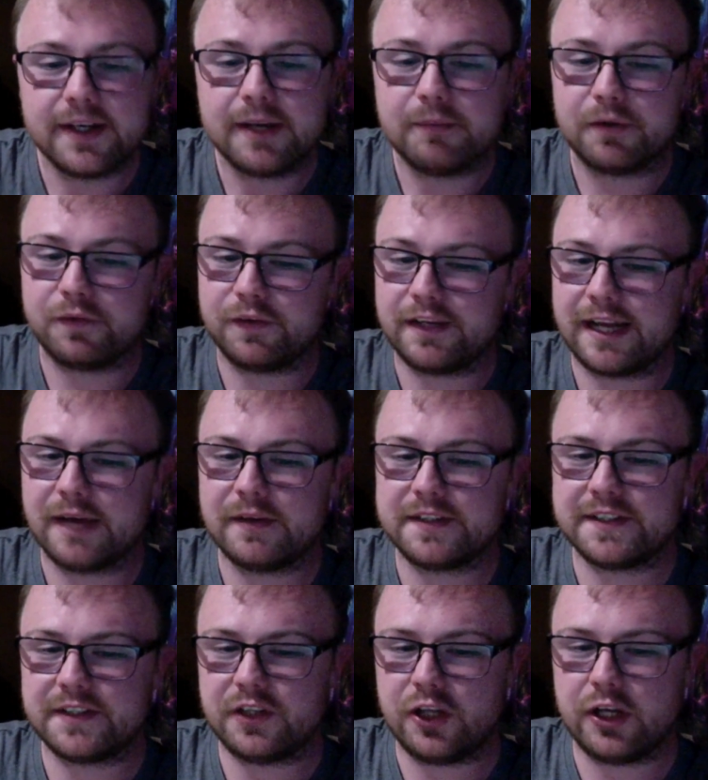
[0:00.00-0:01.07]
But for now, this
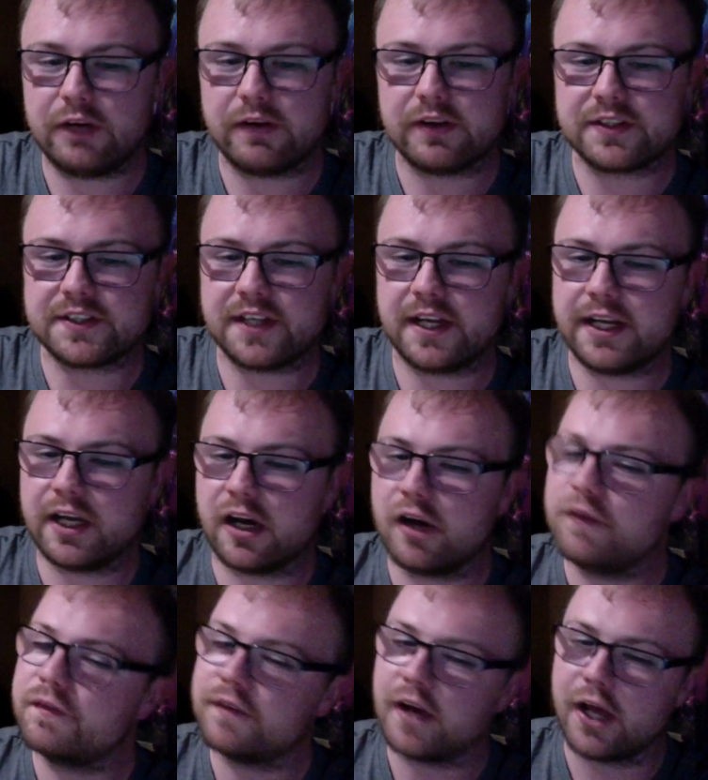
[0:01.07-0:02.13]
is Nerdy Grail signing
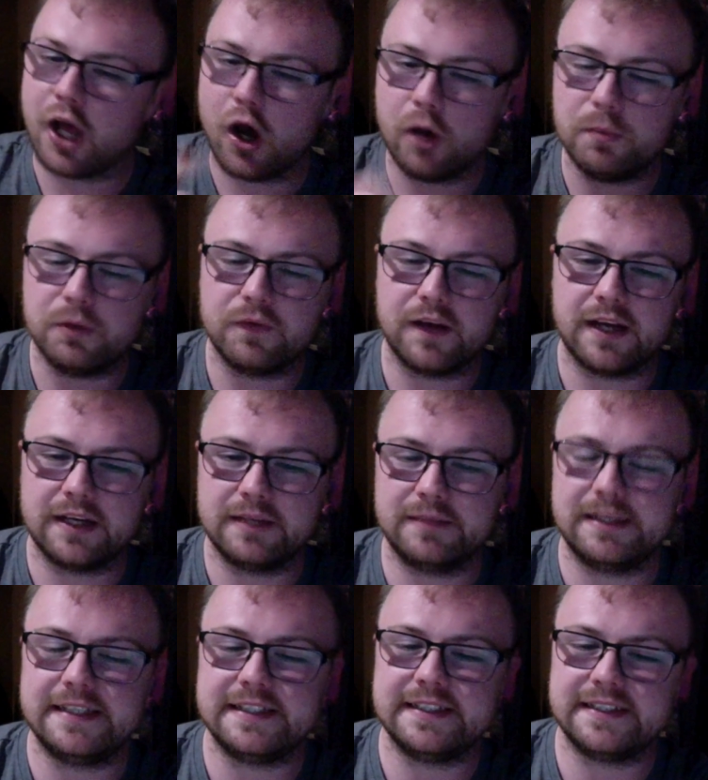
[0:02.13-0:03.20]
off. I hope you've had an
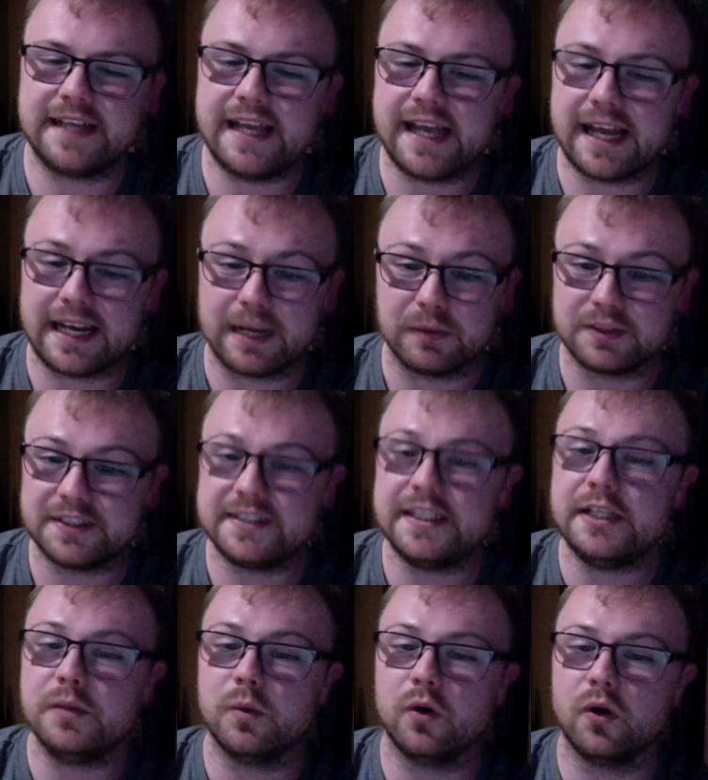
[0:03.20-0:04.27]
amazing day, and I will see
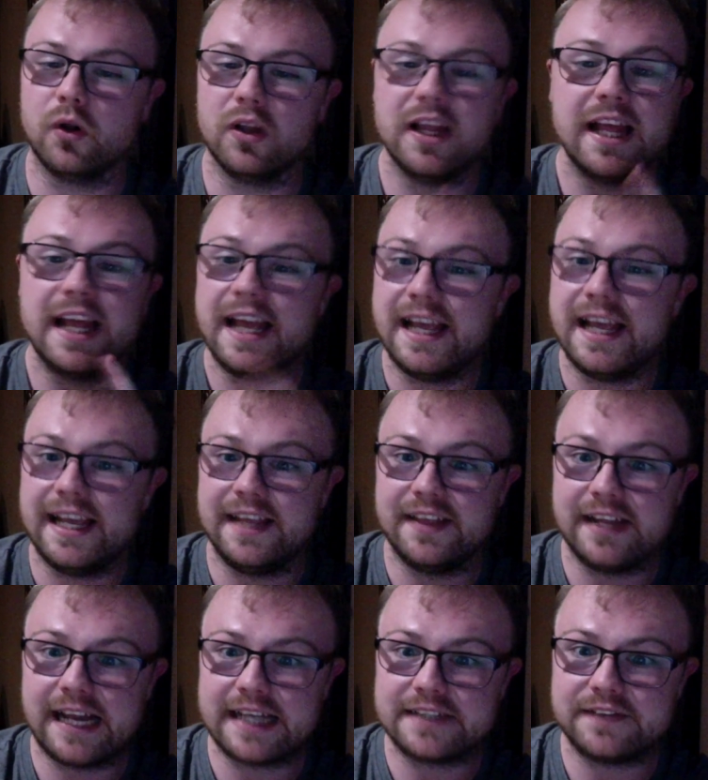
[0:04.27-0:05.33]
you all in the
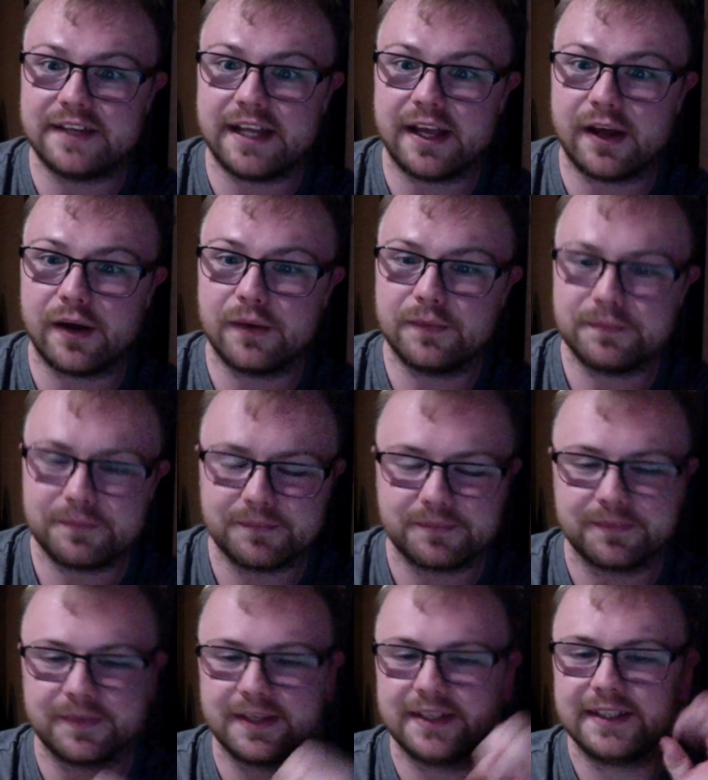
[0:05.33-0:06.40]
next video.
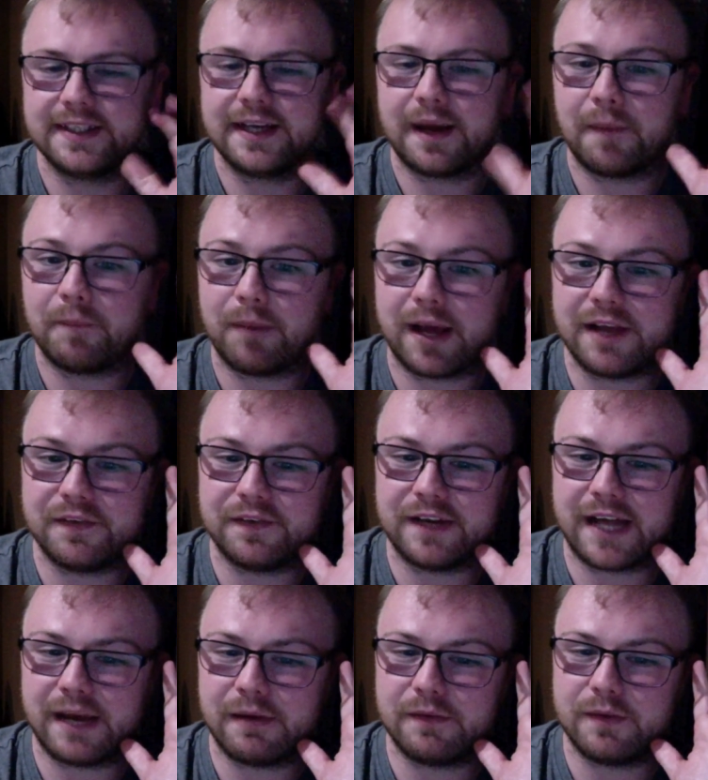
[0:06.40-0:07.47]
Bye for
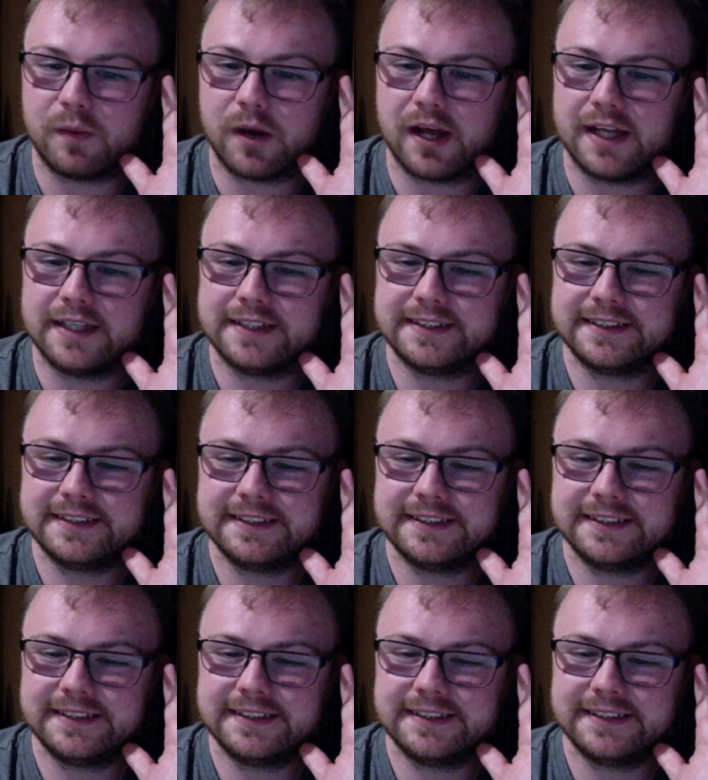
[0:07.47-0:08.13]
now, everyone.